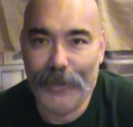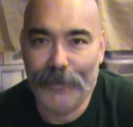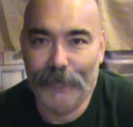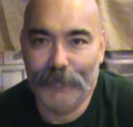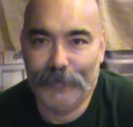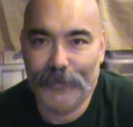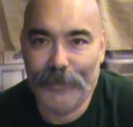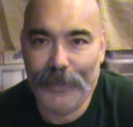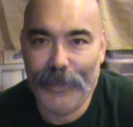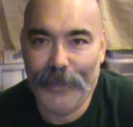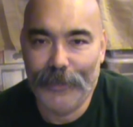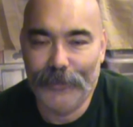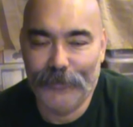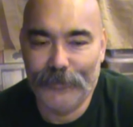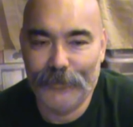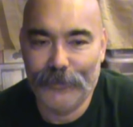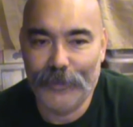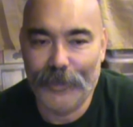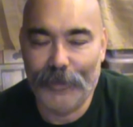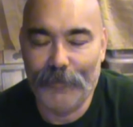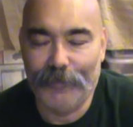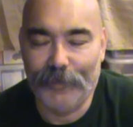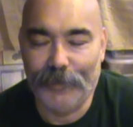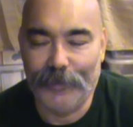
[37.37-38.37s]
of Clay's
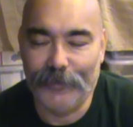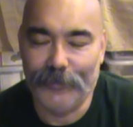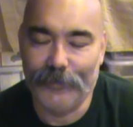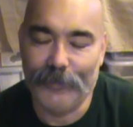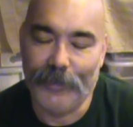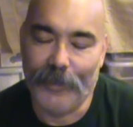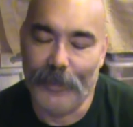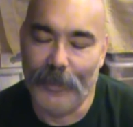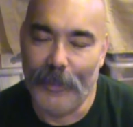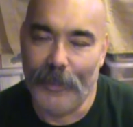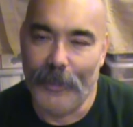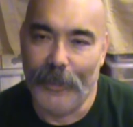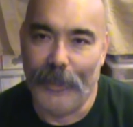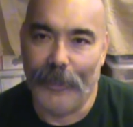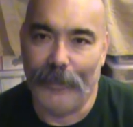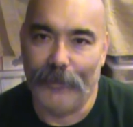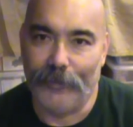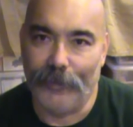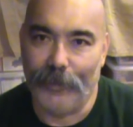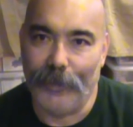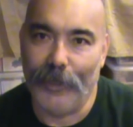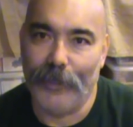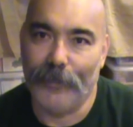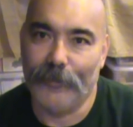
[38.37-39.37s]
Chevys. And
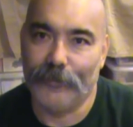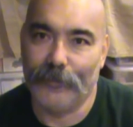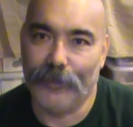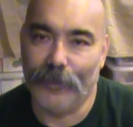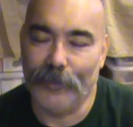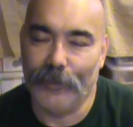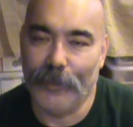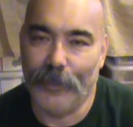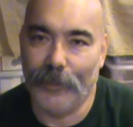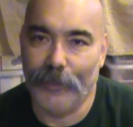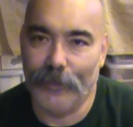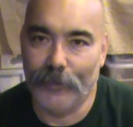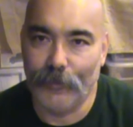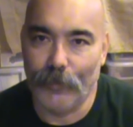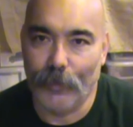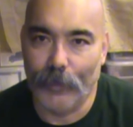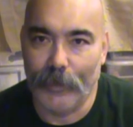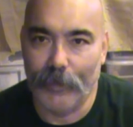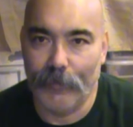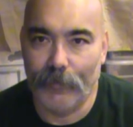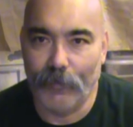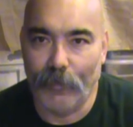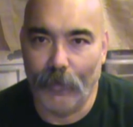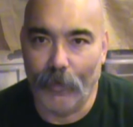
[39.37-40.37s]
today's Sunday the
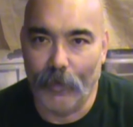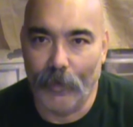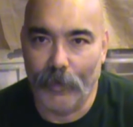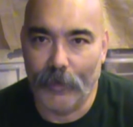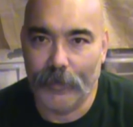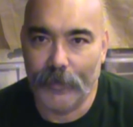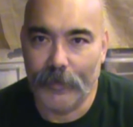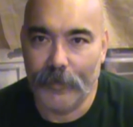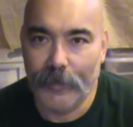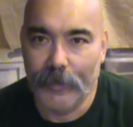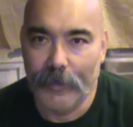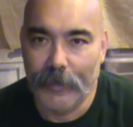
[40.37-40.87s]
24th.